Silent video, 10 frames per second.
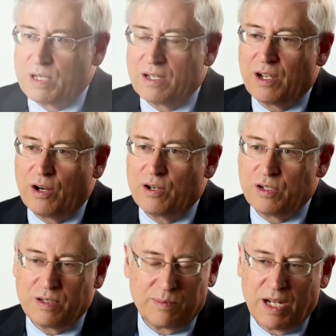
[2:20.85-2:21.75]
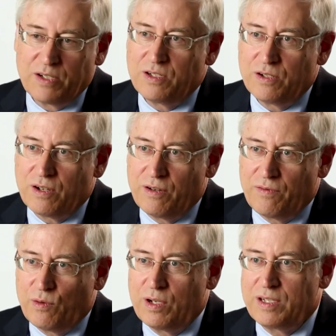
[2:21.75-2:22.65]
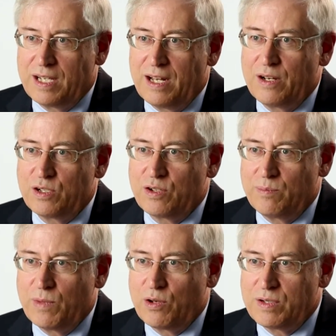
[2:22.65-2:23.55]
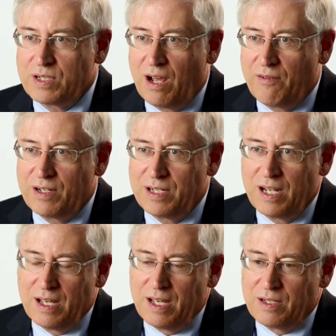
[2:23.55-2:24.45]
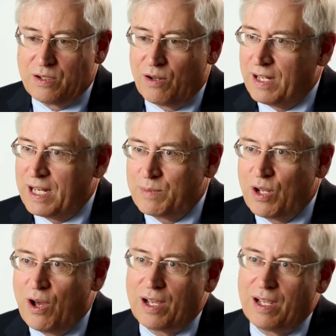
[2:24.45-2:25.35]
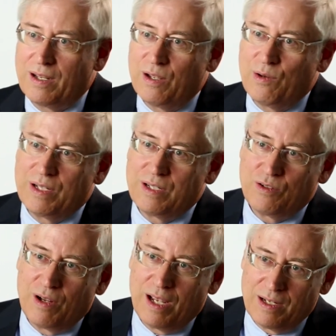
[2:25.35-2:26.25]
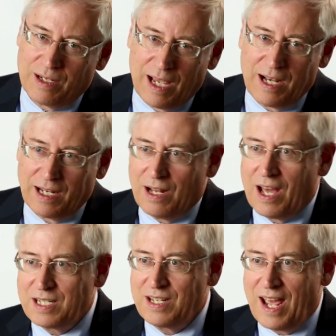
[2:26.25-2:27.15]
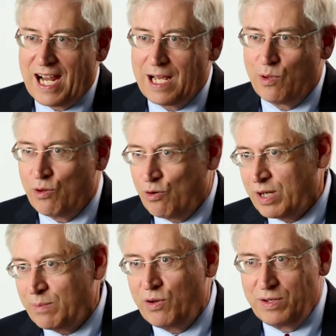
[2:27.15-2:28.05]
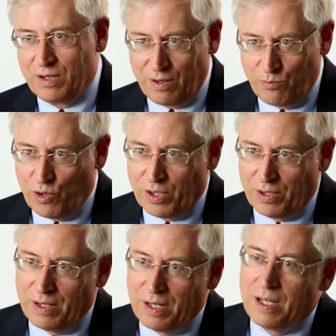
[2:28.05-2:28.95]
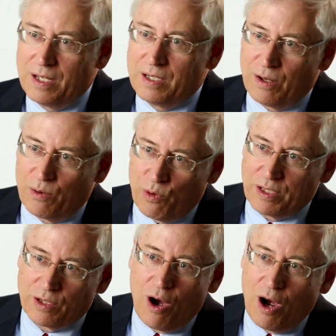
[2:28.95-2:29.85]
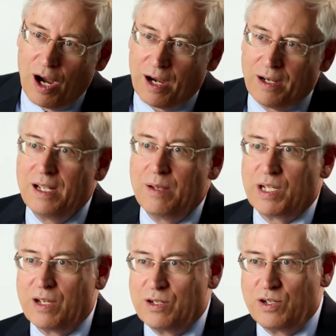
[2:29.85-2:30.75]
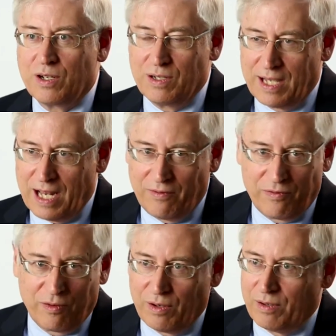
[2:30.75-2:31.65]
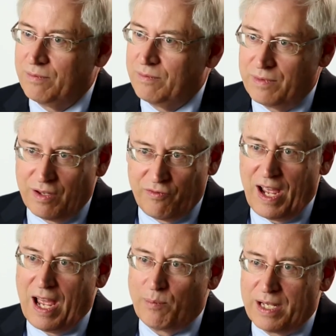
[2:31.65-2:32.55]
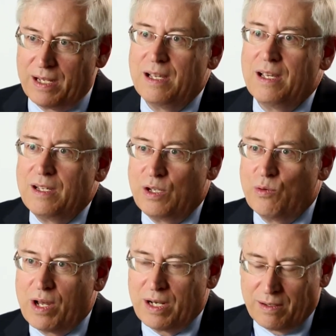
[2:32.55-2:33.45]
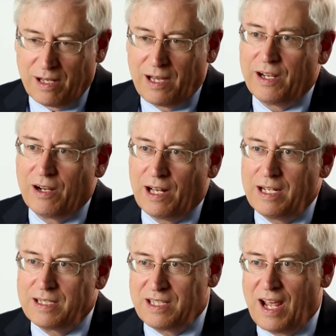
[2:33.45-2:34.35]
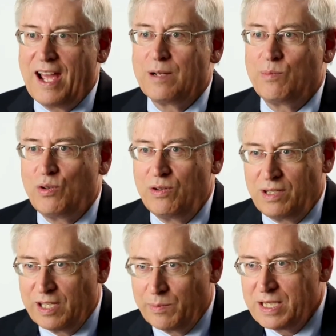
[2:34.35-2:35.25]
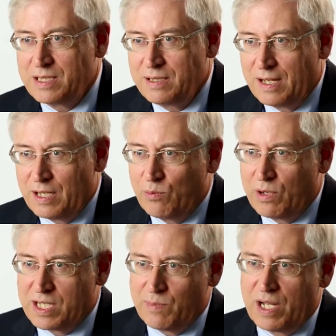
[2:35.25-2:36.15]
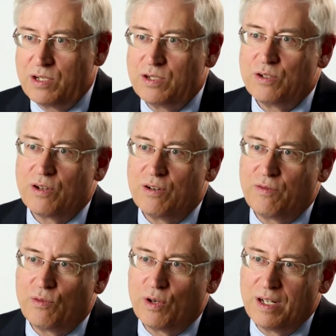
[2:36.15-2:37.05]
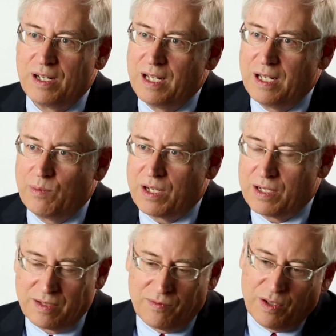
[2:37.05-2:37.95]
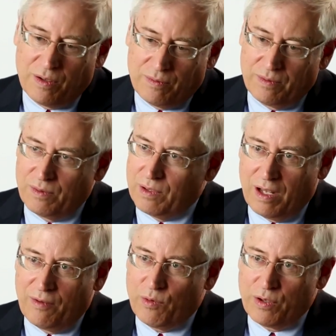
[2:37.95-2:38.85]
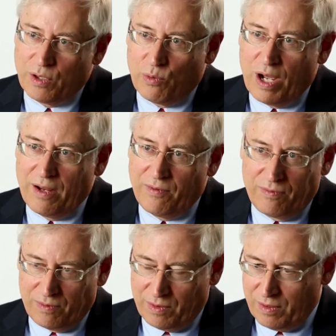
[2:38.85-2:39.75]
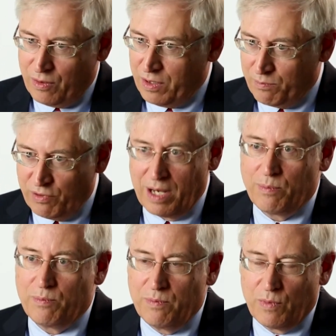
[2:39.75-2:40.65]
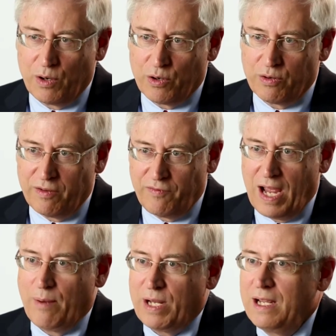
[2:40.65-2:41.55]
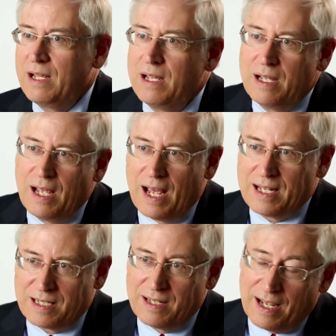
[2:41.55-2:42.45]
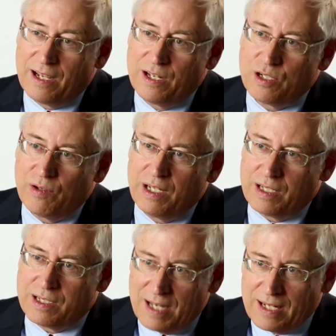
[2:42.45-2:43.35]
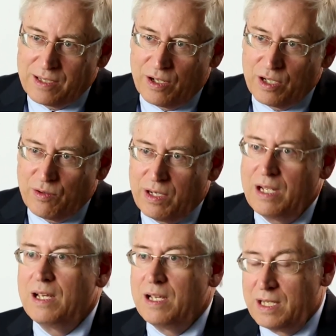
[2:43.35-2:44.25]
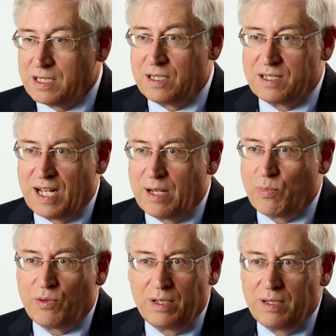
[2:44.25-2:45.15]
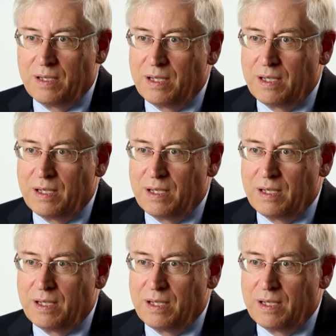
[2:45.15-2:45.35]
we encourage you as much as you can afford to get uninsured motorist coverage. Don't let them talk you into getting non-stackable or only putting it on one car because you can get it for the family. You want a clearly stackable limits, and you want as much as you can afford. Because if your loved one, your wife, or the bread earner in the family has a neck injury, needs neck surgery, is disabled,